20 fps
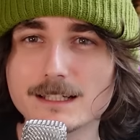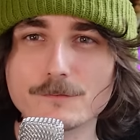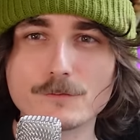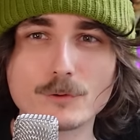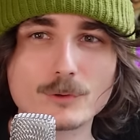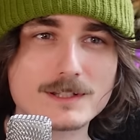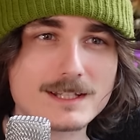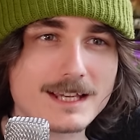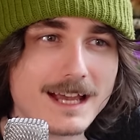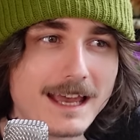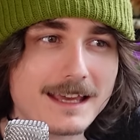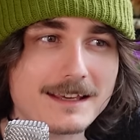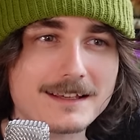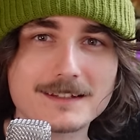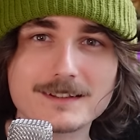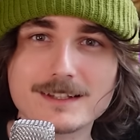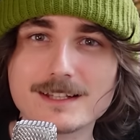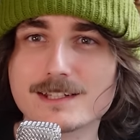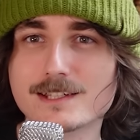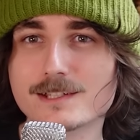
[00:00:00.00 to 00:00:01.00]
give or take,
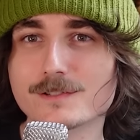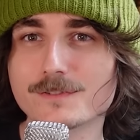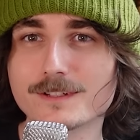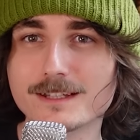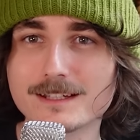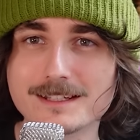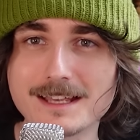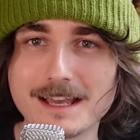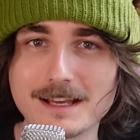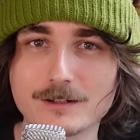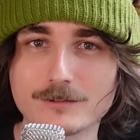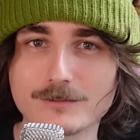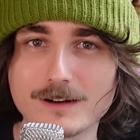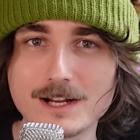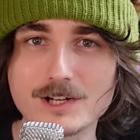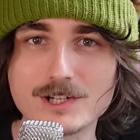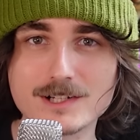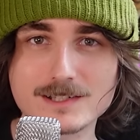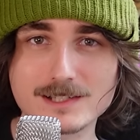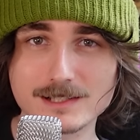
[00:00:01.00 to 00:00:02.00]
and this is for the
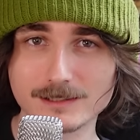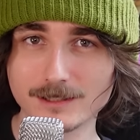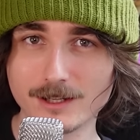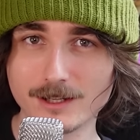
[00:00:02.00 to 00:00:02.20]
decorations